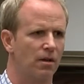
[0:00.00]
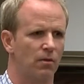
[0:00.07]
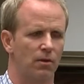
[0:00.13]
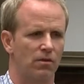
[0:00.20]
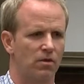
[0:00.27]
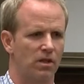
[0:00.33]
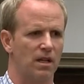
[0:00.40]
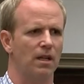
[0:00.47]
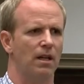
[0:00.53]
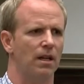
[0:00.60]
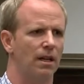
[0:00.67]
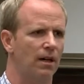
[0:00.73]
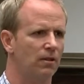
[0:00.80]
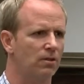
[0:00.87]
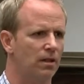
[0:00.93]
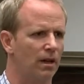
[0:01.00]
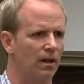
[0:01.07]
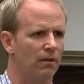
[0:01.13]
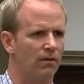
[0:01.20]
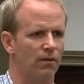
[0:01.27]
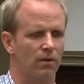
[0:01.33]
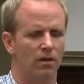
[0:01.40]
We've seen it out there
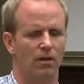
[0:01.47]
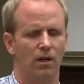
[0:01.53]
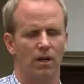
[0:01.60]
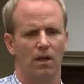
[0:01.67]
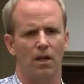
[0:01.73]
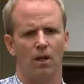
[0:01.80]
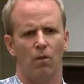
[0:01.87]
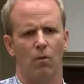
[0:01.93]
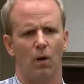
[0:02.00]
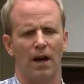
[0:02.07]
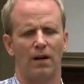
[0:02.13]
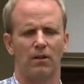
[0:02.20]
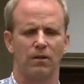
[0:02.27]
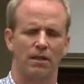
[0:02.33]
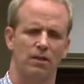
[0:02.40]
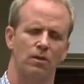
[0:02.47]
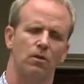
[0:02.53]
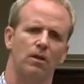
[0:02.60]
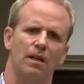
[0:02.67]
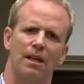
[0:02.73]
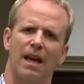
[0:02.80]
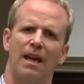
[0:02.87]
for, why don't they do
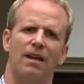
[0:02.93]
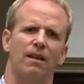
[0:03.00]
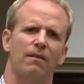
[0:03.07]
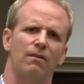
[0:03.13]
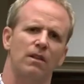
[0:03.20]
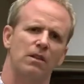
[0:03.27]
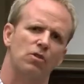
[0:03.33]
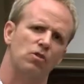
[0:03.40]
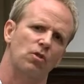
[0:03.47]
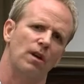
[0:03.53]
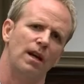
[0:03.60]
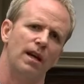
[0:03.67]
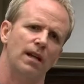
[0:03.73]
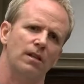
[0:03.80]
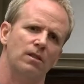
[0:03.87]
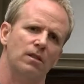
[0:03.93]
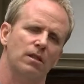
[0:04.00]
it in any of these trades?